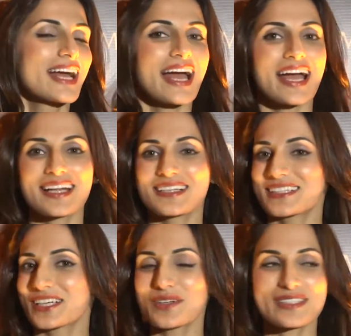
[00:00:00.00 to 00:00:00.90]

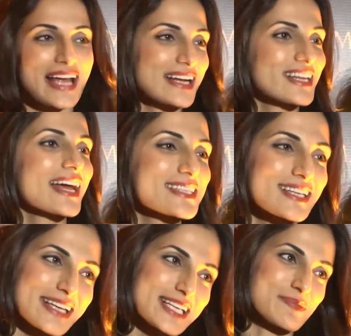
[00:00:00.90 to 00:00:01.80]
and, you know, tantalize
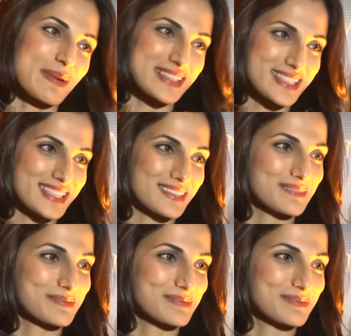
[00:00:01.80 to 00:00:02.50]
our taste buds.